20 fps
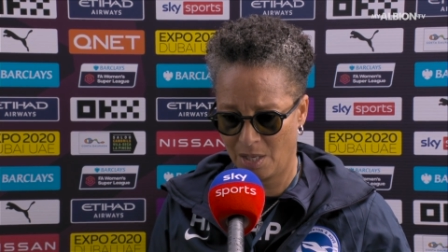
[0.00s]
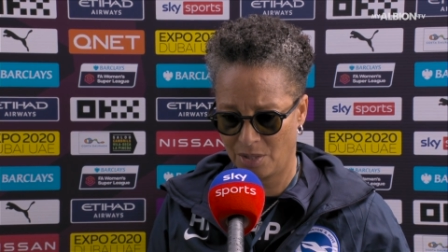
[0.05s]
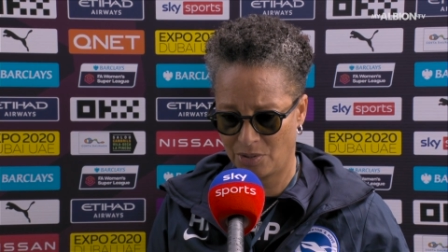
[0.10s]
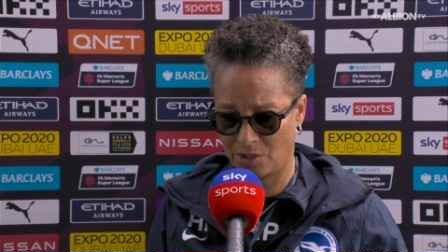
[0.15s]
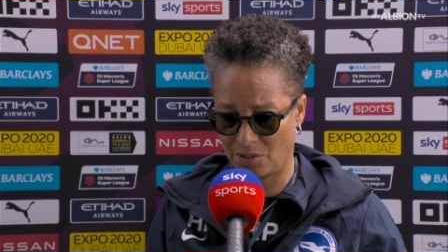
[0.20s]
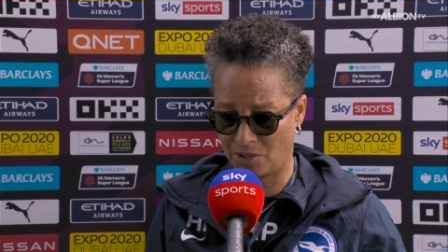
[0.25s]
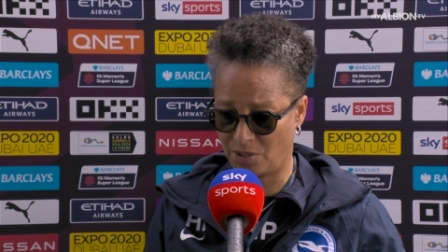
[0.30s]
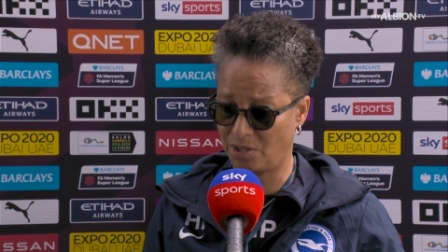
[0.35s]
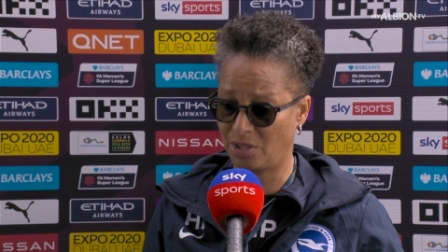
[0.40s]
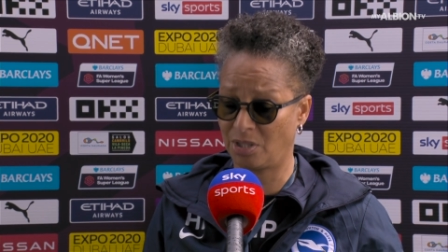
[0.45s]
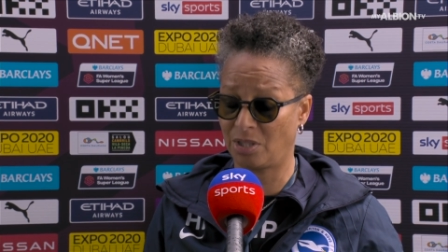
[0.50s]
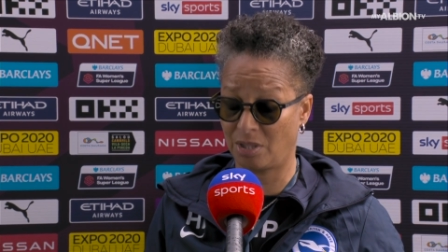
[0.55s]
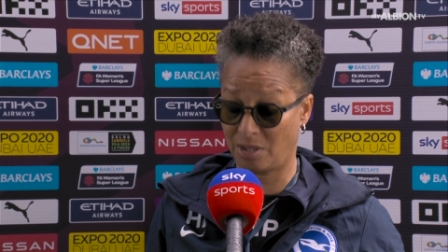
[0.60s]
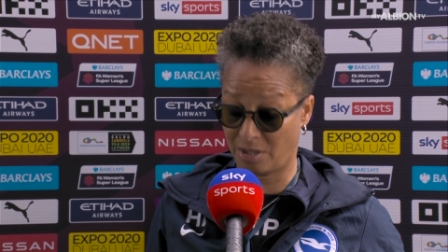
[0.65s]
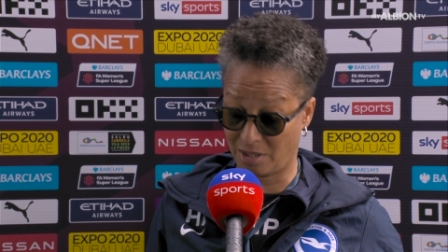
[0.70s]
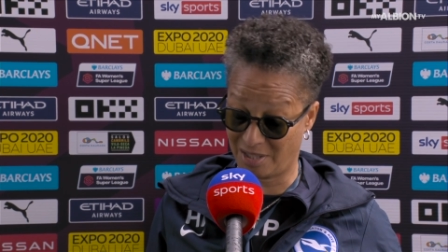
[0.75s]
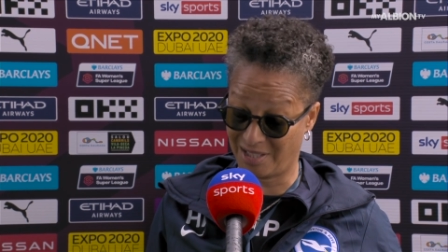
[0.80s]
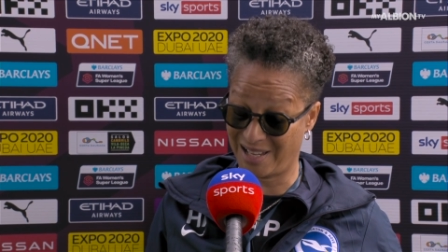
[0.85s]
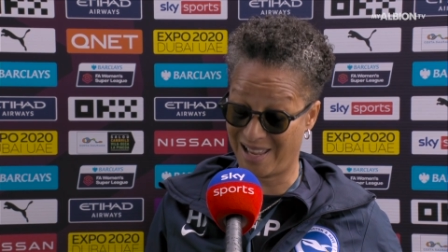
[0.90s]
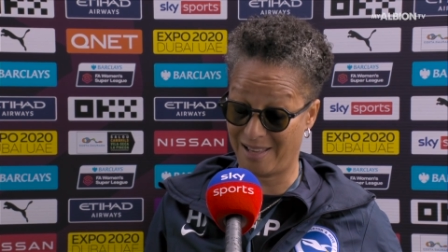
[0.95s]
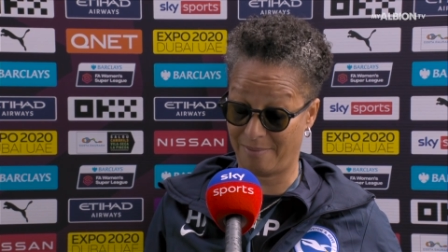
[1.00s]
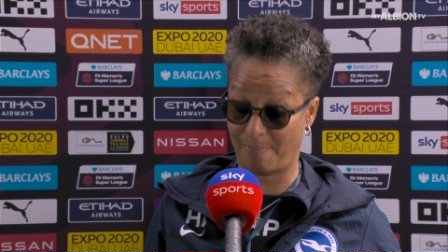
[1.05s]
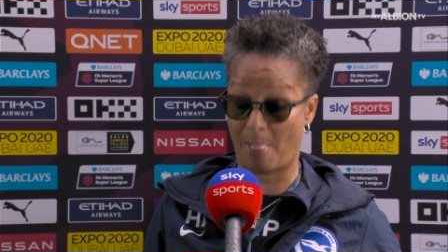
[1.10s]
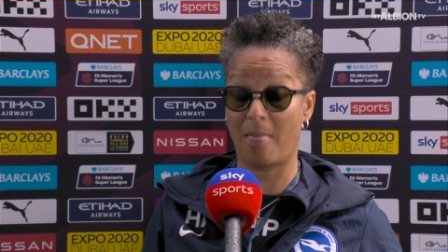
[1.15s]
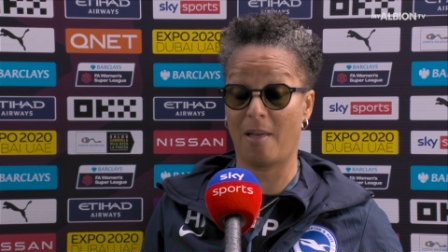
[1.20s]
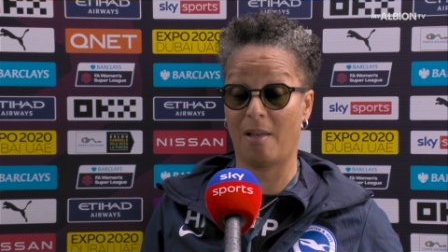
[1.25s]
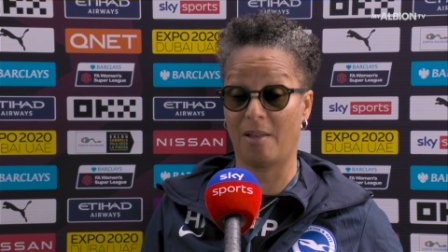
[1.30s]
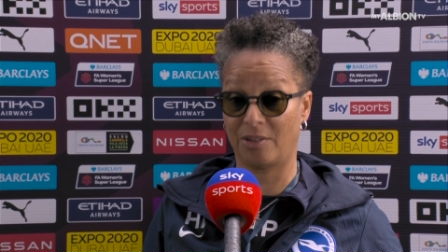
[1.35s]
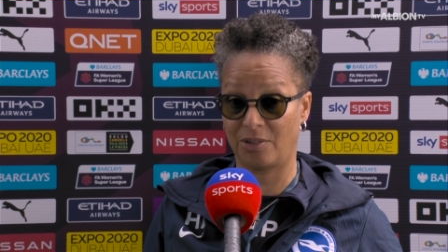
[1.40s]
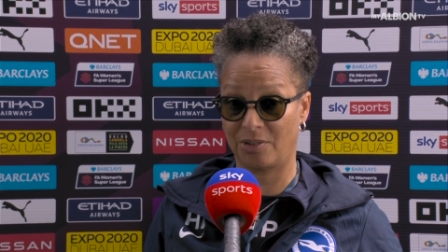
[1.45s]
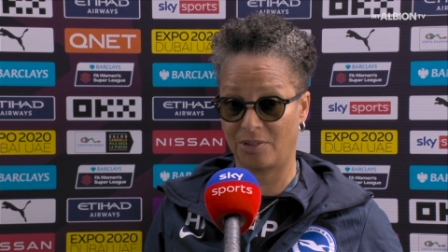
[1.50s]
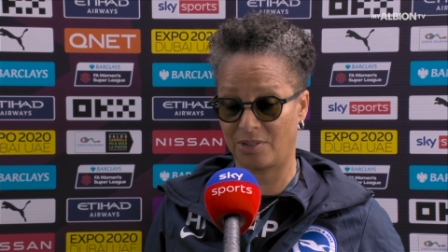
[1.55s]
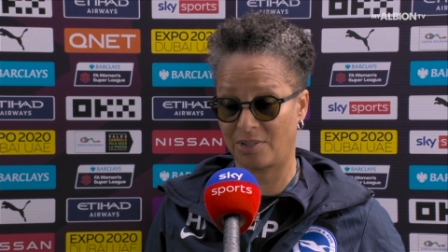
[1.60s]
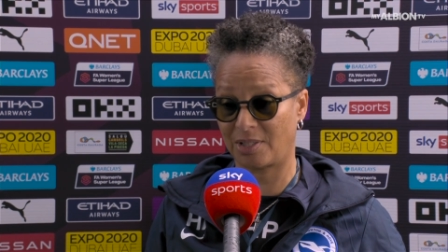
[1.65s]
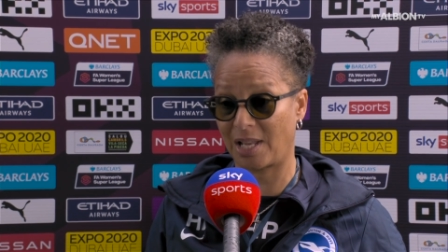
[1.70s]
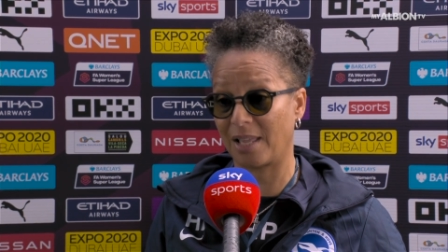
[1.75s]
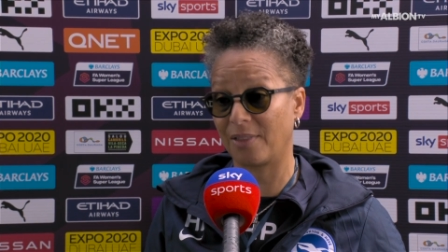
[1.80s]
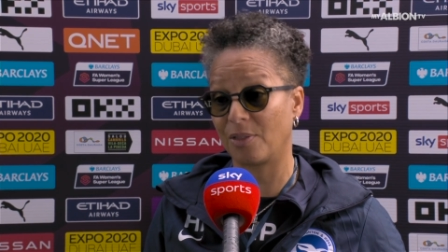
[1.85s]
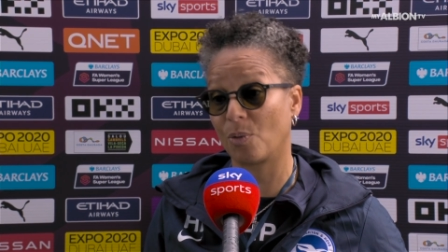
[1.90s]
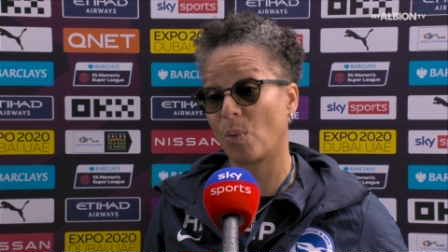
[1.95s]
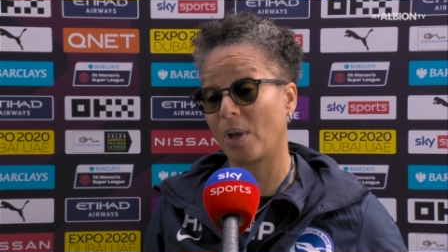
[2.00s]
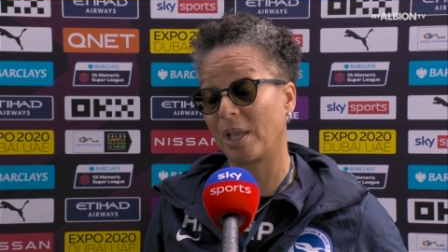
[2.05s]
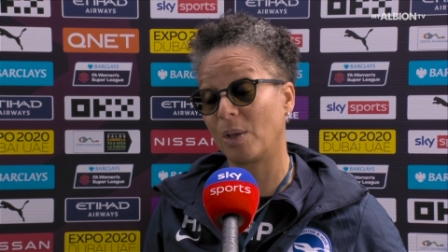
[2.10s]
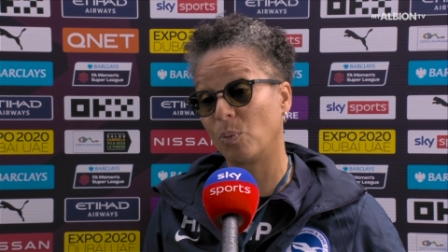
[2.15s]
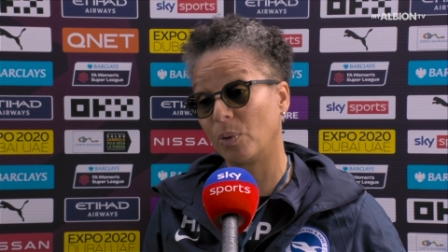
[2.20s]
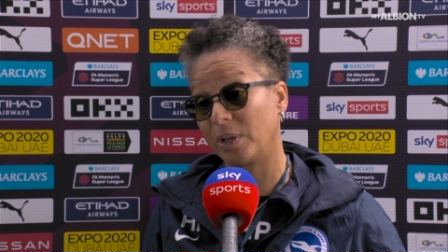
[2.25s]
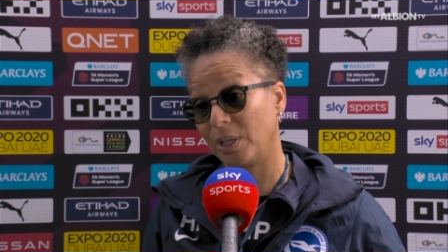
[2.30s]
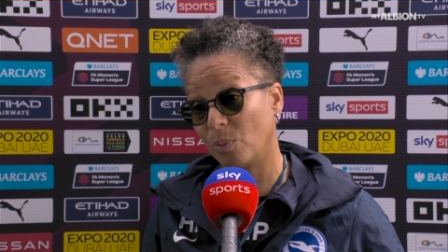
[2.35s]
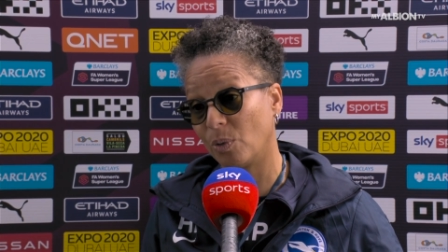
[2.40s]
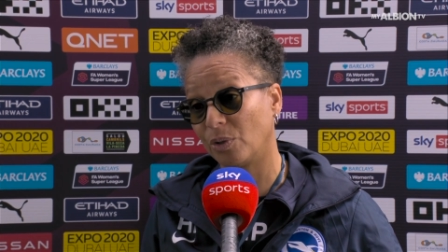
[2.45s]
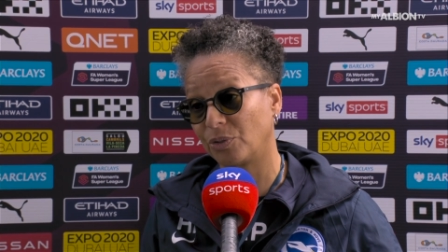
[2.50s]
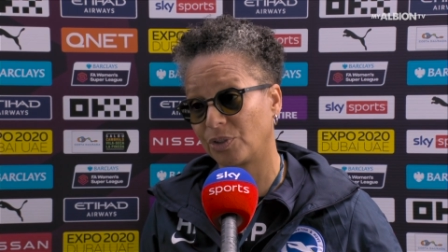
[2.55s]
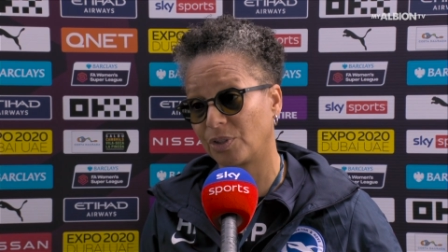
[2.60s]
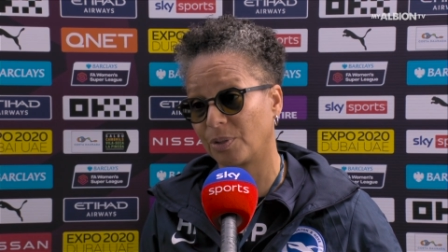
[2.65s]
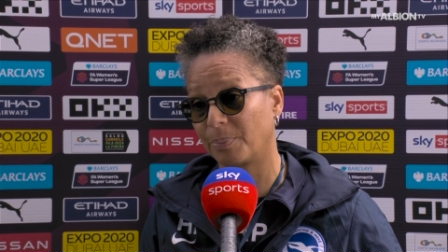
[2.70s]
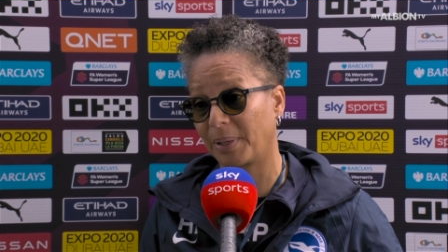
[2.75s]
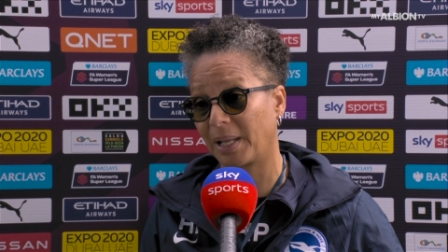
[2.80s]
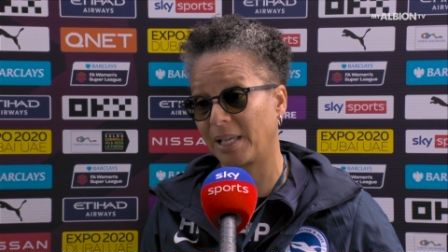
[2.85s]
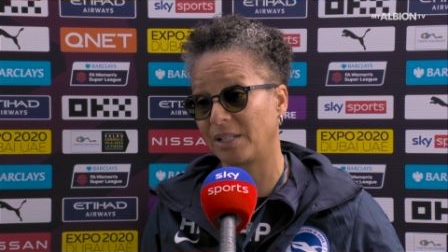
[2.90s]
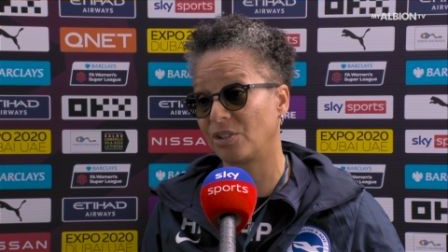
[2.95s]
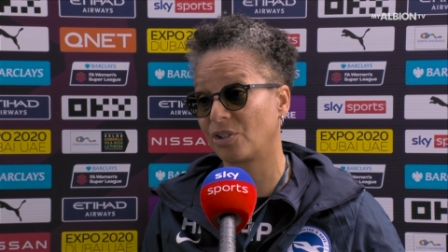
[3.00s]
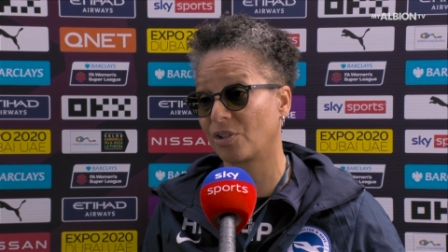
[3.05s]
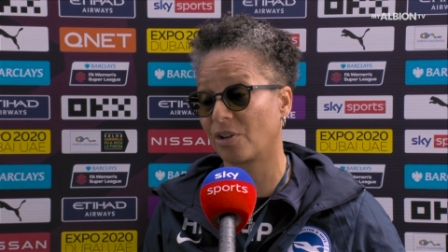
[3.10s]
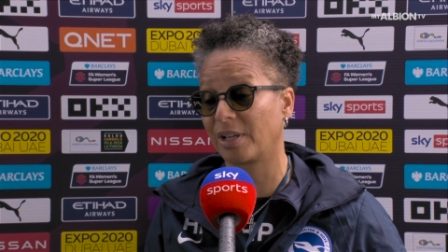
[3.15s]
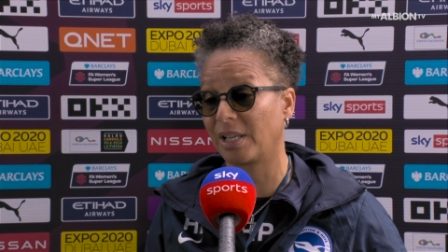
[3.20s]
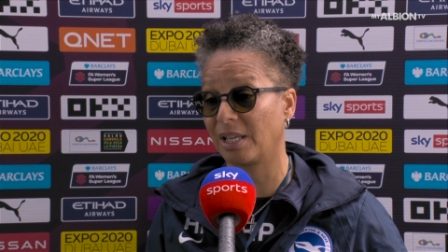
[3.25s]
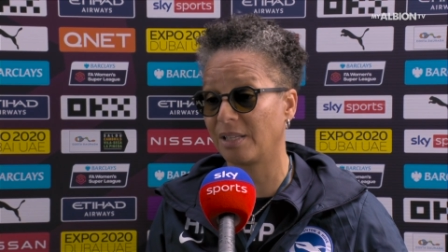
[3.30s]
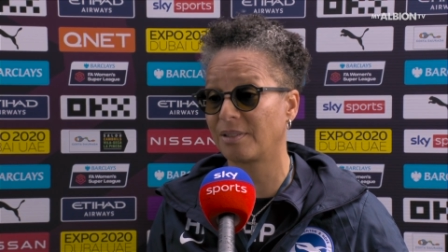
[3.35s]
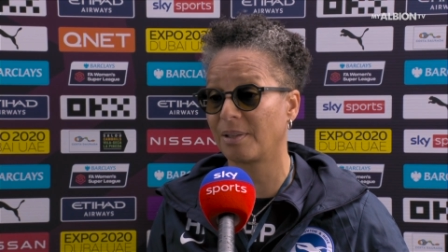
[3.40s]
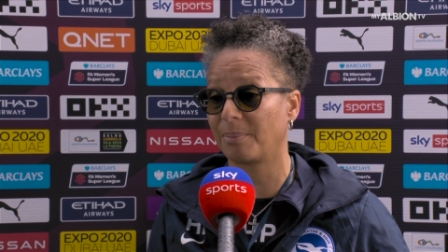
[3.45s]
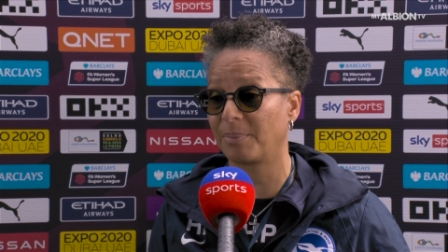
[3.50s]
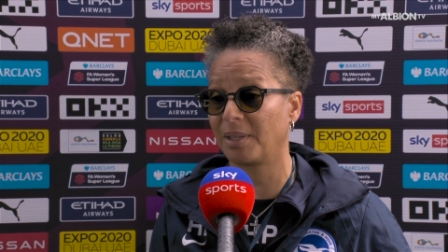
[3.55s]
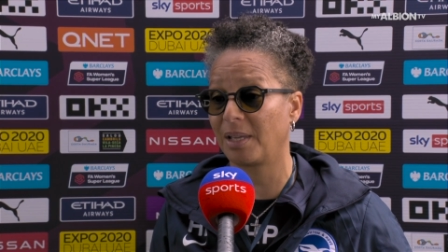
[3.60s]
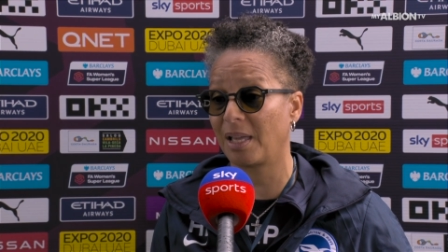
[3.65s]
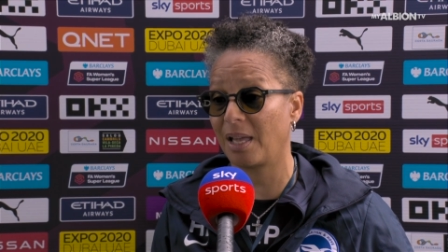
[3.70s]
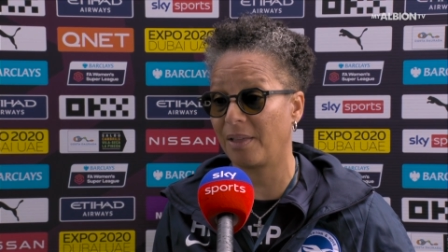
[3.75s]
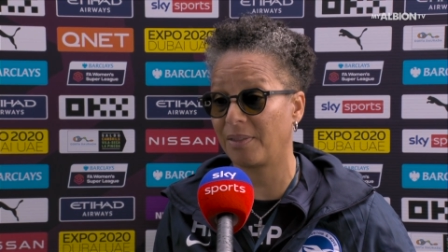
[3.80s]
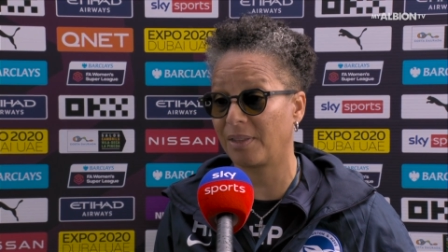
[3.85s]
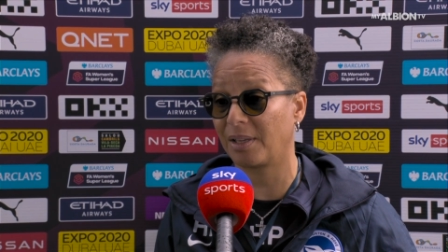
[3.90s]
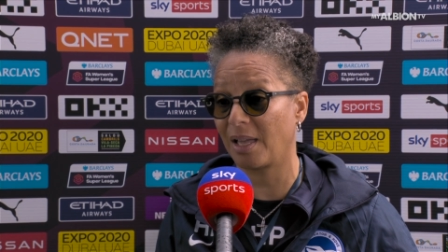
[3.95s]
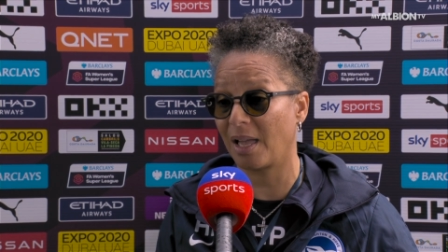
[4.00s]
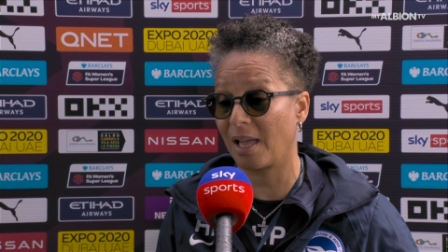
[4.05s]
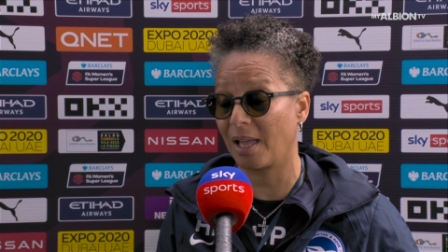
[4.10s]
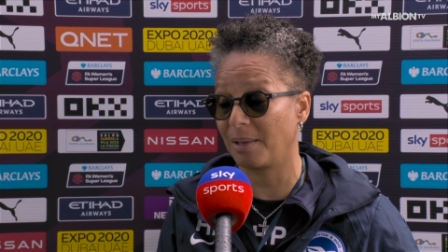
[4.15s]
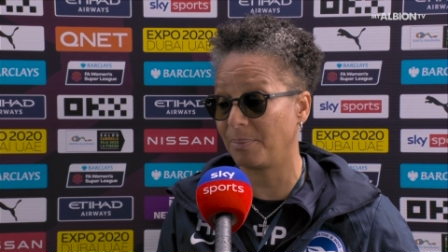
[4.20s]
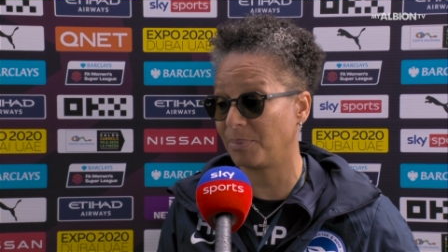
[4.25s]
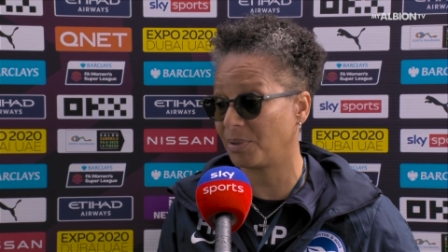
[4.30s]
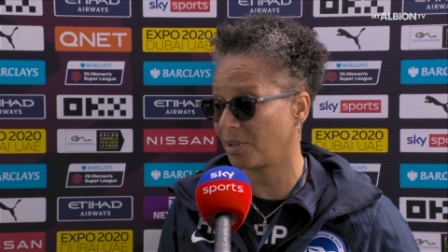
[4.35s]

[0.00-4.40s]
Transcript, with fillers: sustain the way we want to play to try and get something out of the game.